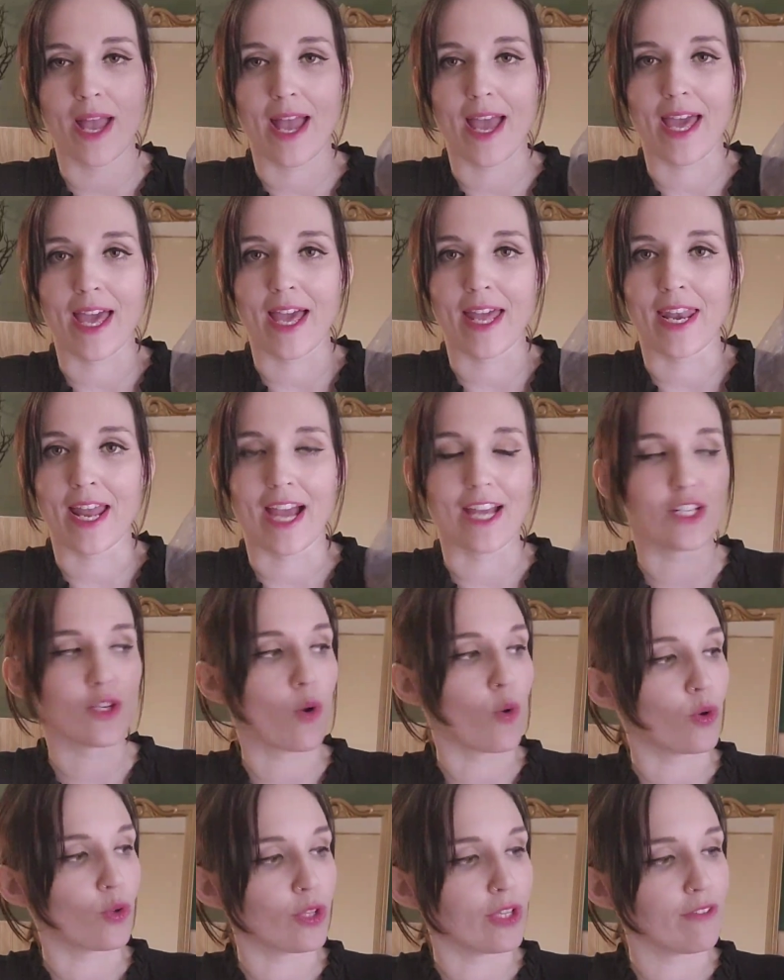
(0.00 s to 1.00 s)
and I
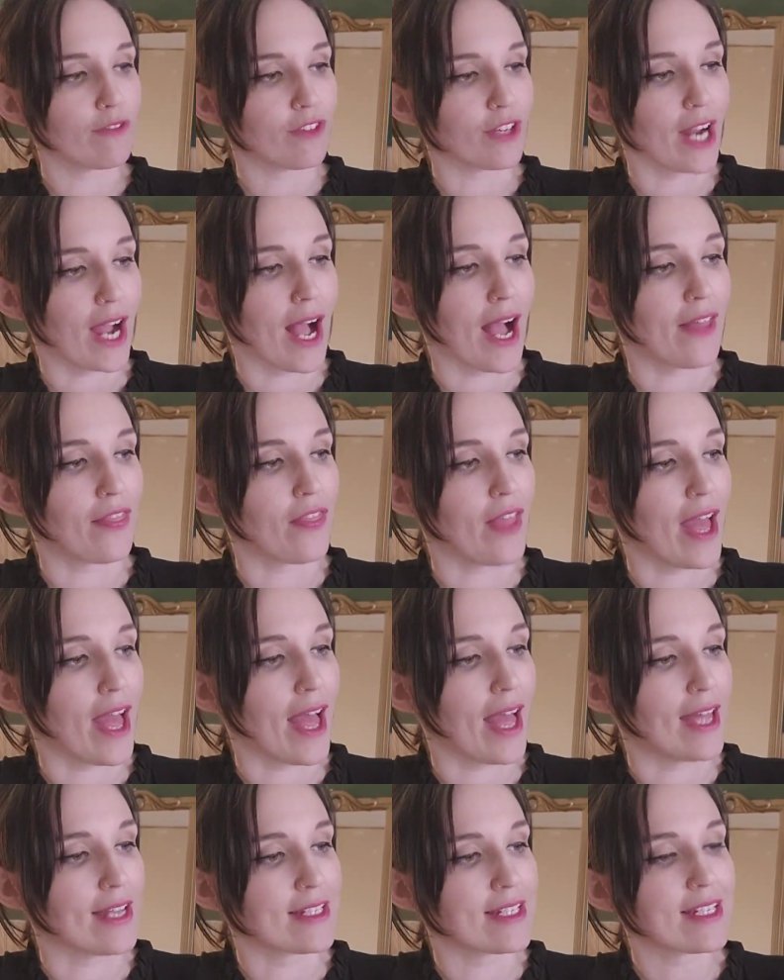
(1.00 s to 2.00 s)
totally forgot
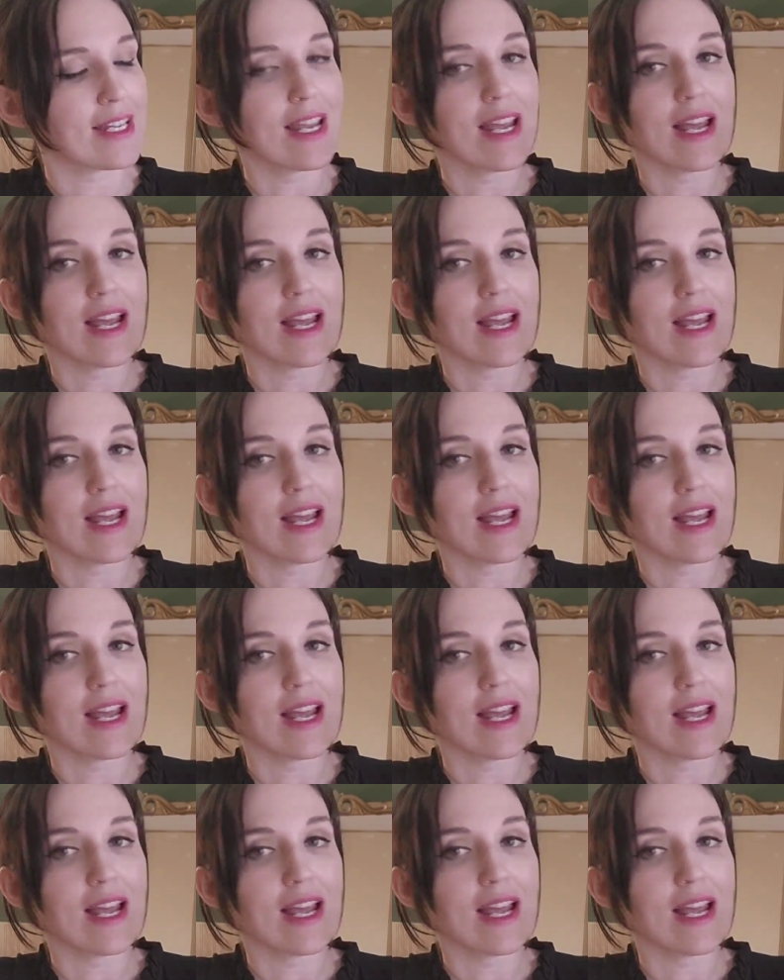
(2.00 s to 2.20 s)
that